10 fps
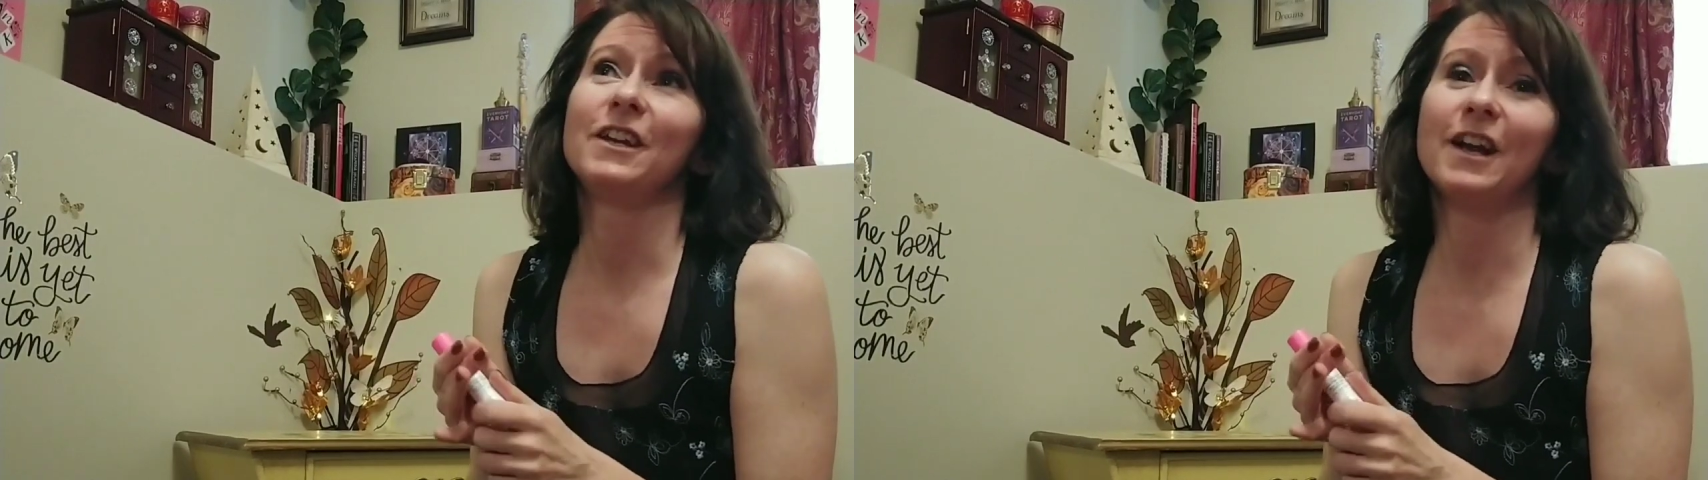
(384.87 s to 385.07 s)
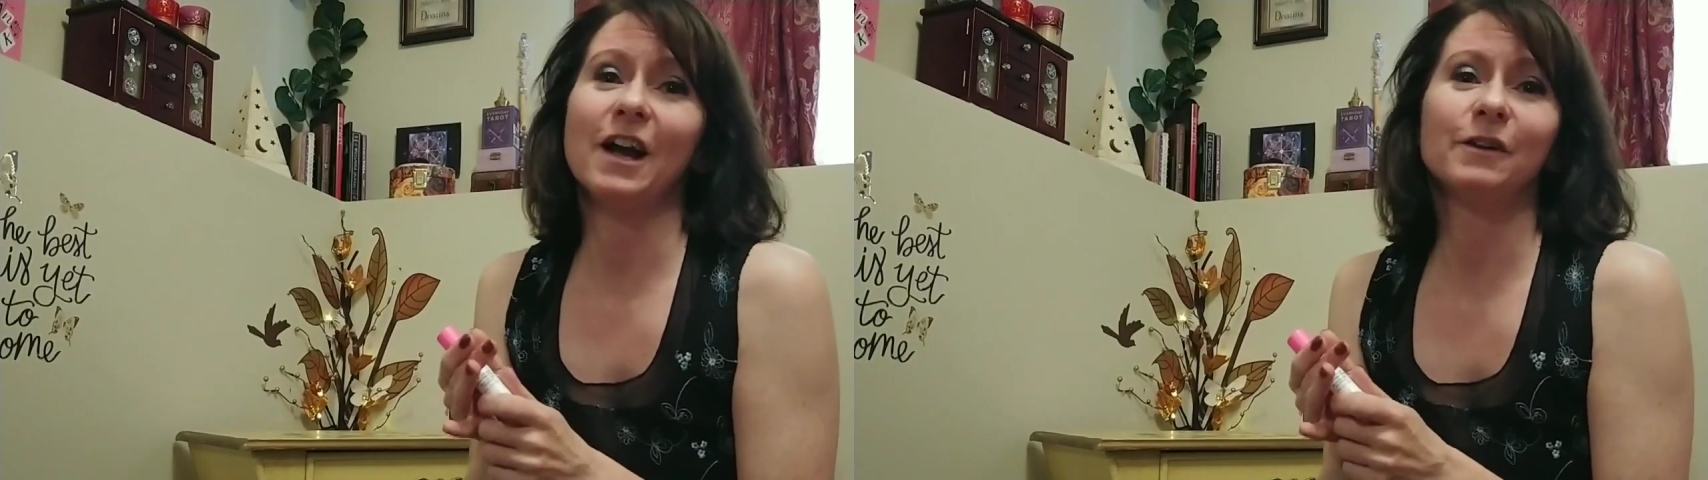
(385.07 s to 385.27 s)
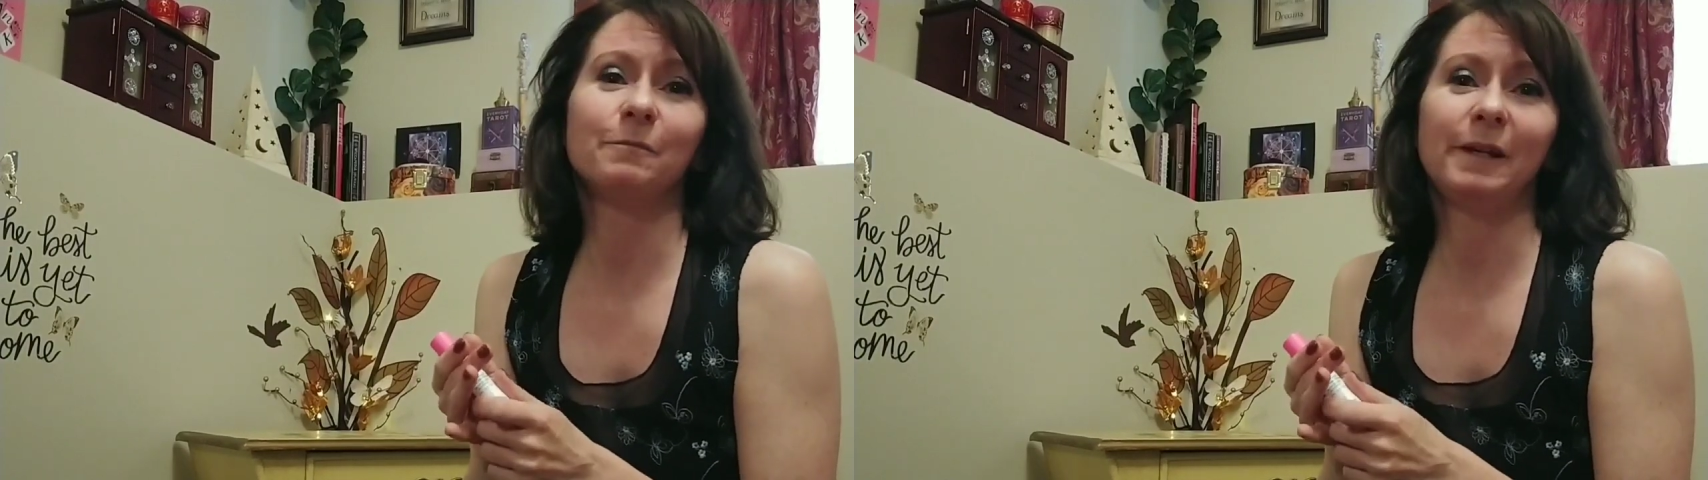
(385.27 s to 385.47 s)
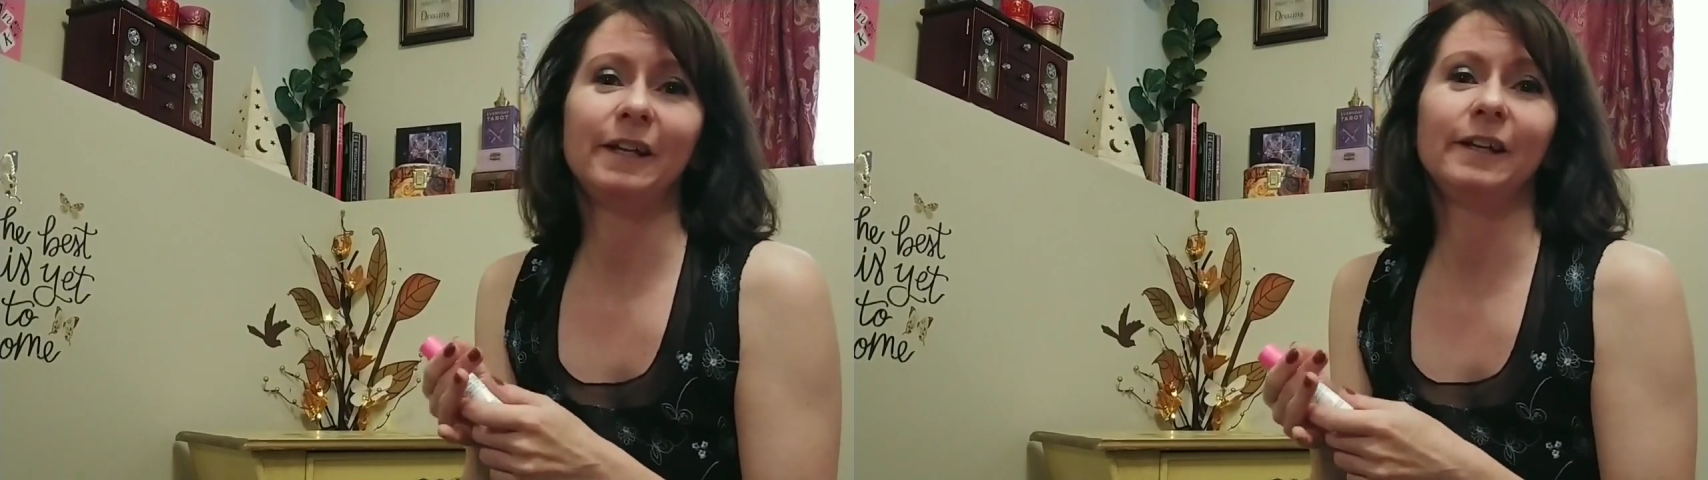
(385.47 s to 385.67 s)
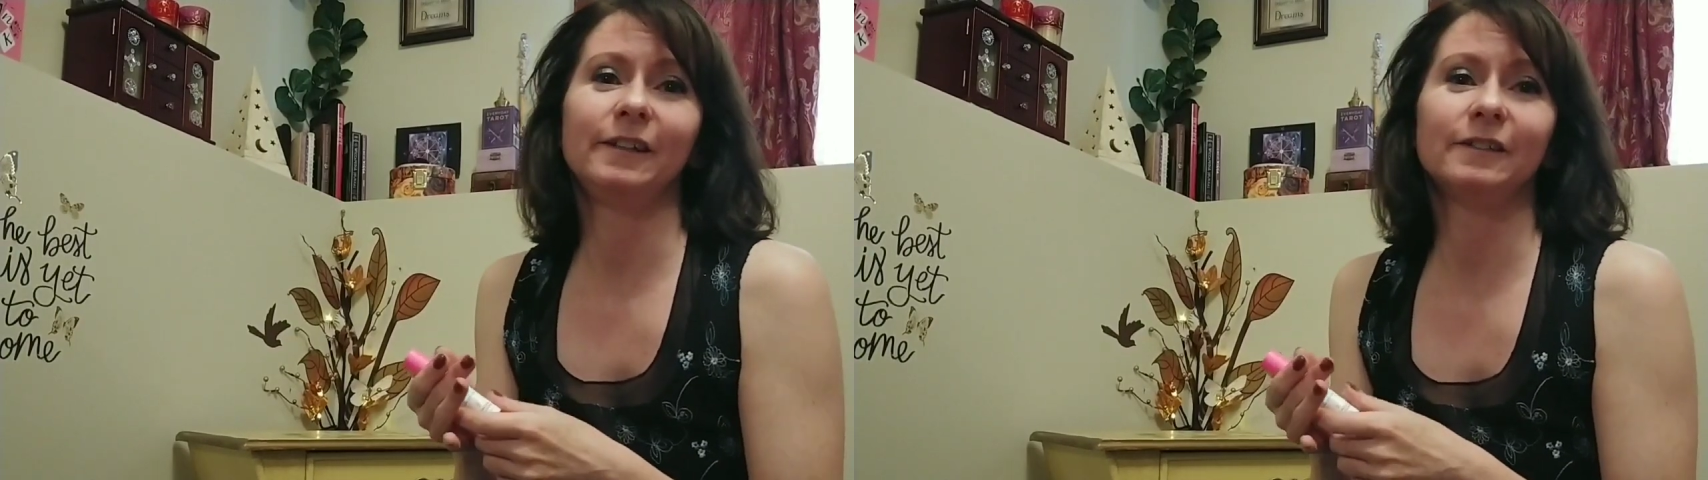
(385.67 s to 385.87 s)
you gotta
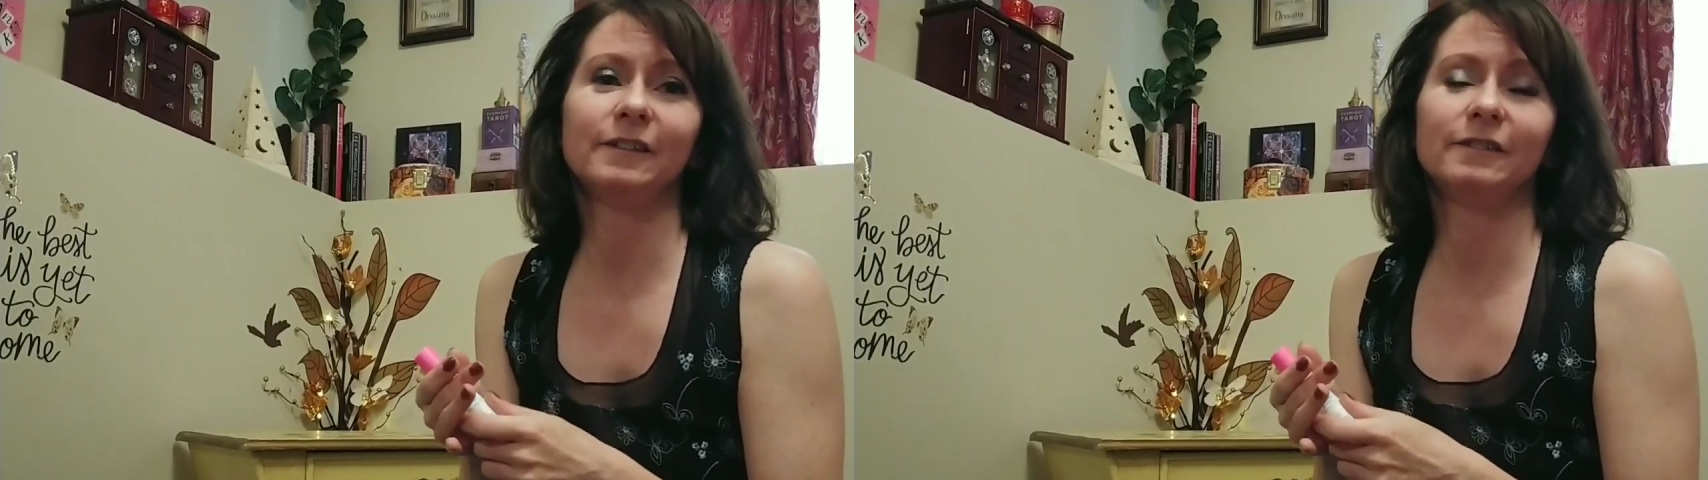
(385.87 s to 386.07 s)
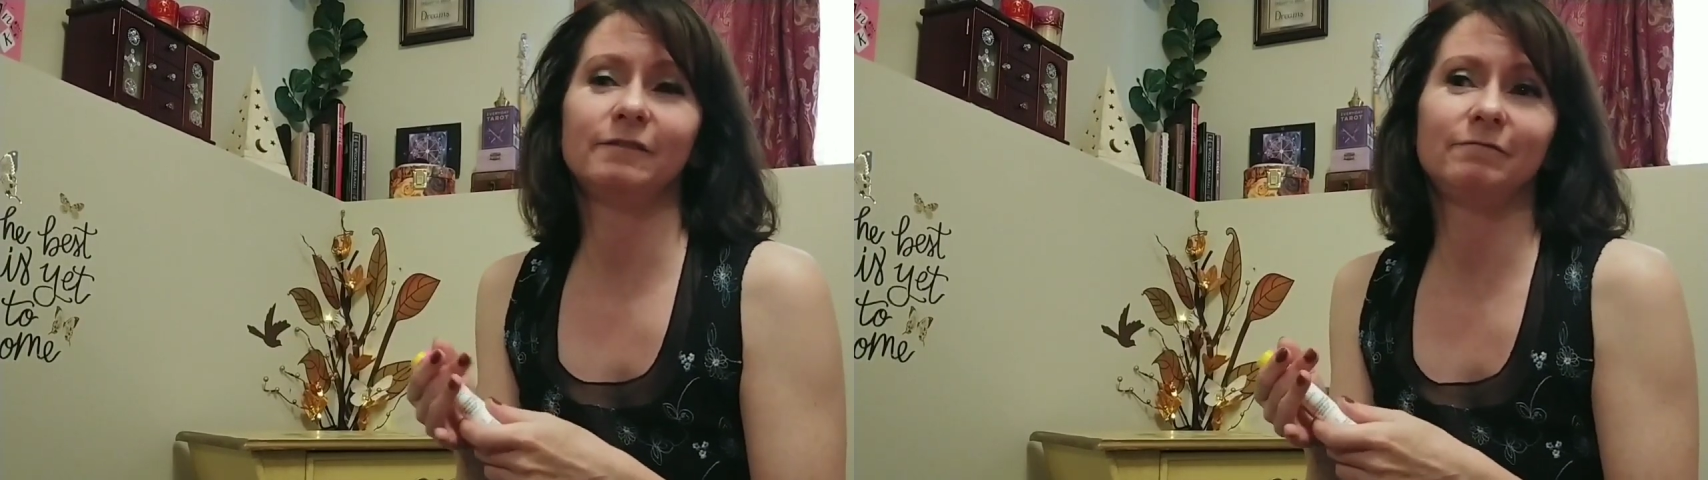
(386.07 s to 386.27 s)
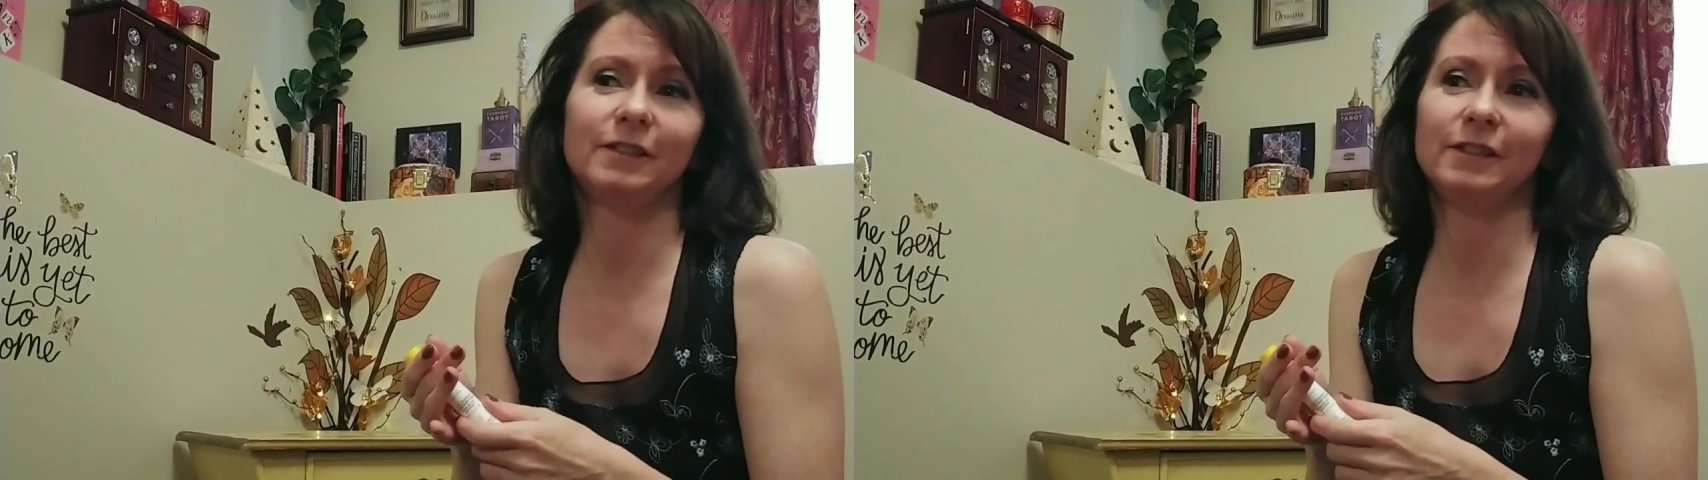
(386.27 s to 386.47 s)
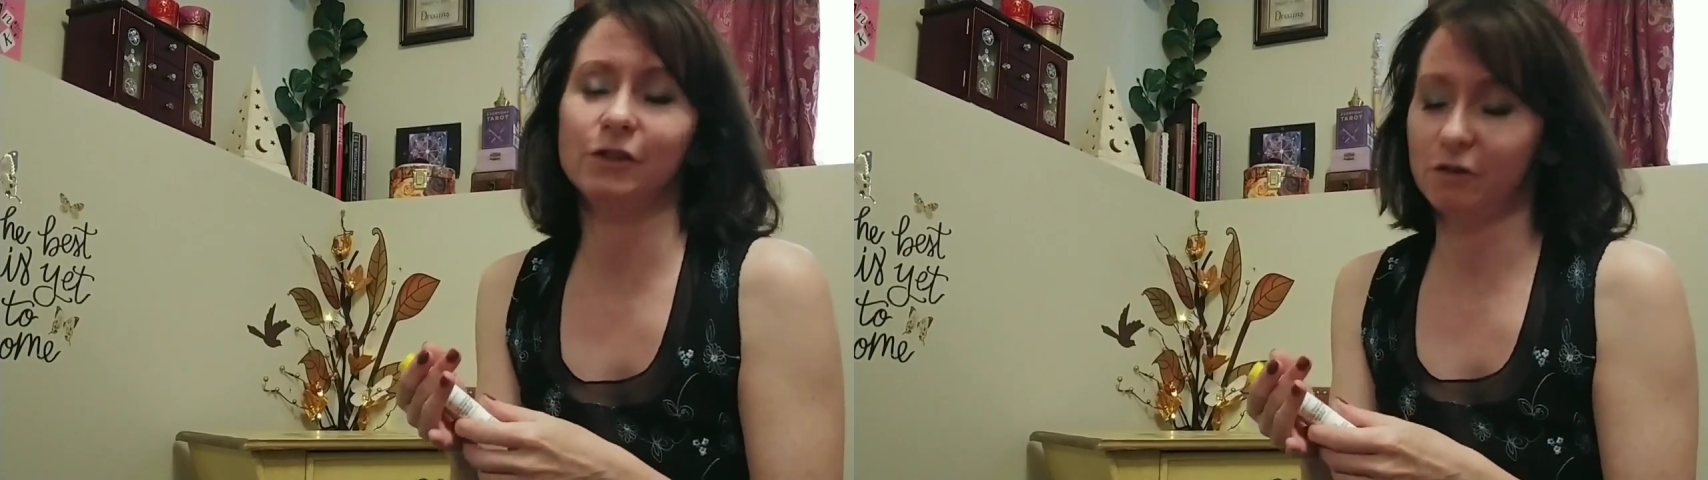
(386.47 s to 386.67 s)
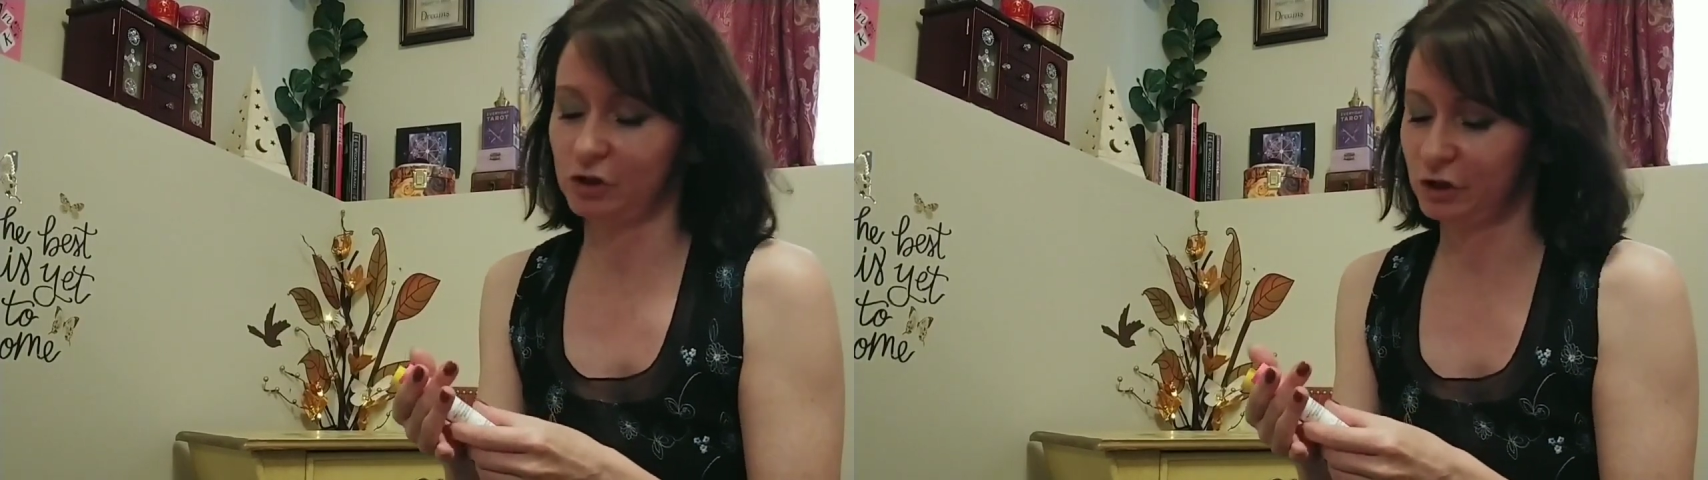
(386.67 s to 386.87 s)
be, you know,